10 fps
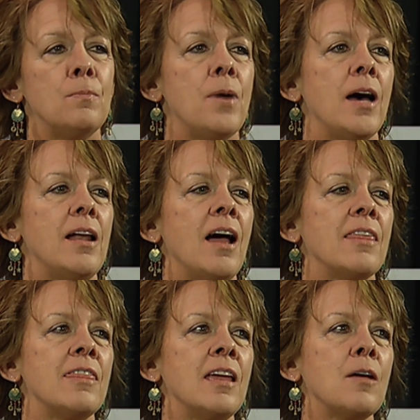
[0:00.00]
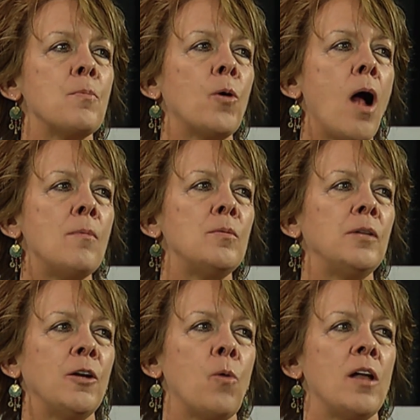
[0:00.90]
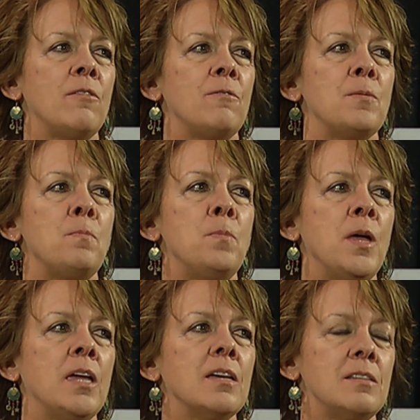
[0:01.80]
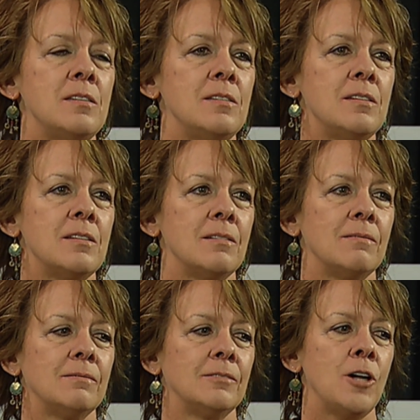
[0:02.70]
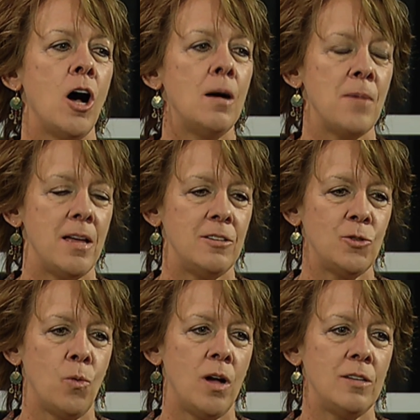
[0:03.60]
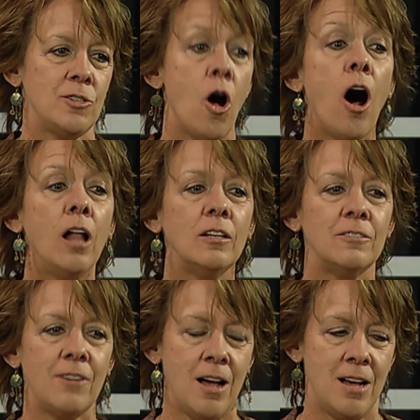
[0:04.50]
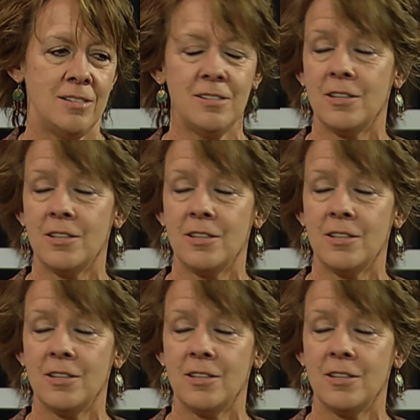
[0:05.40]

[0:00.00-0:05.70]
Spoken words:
But I think probably one of the biggest comments was all of us,